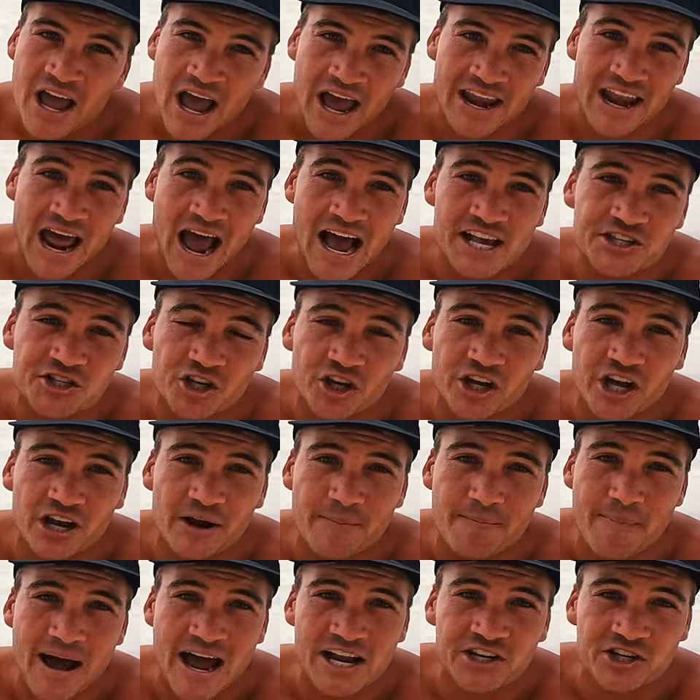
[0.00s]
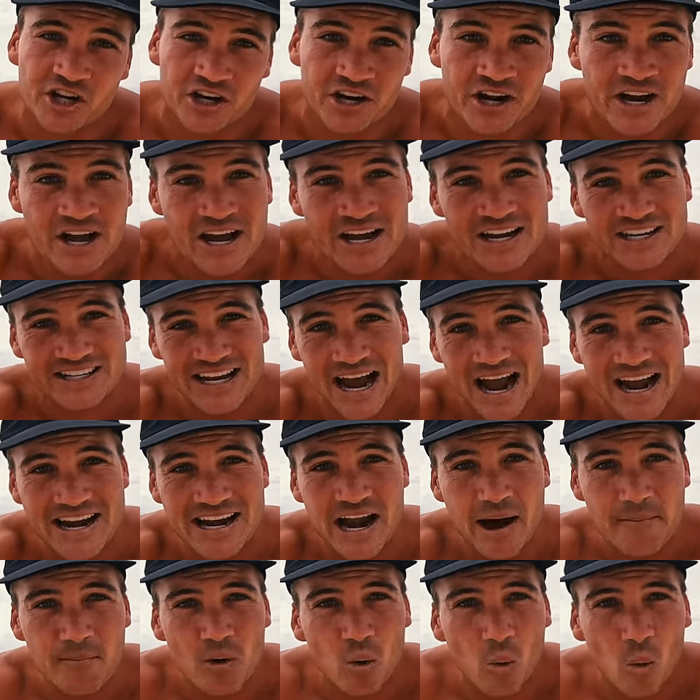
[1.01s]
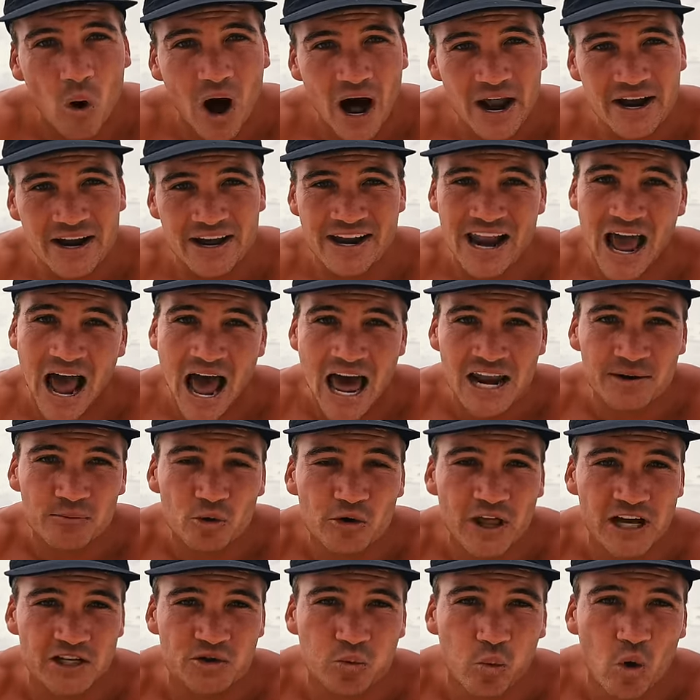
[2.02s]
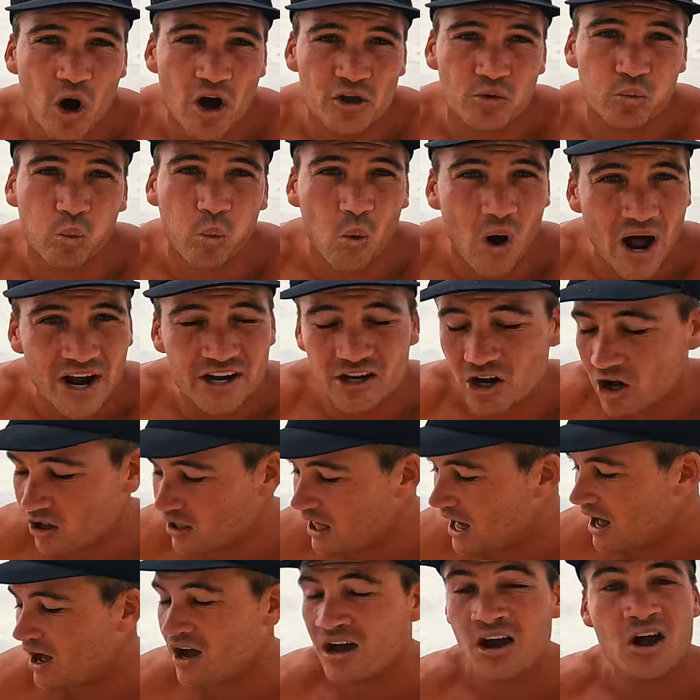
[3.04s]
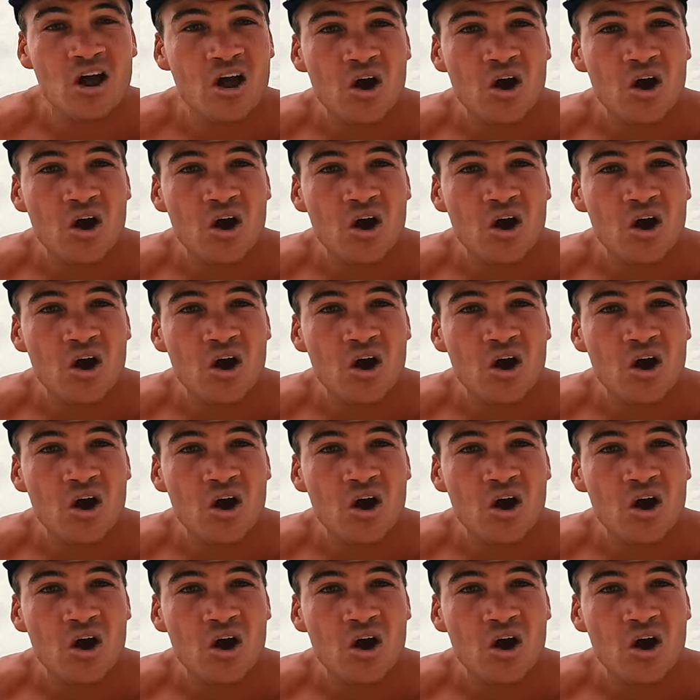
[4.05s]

And as you can imagine, day number one, an animal that's worth $1,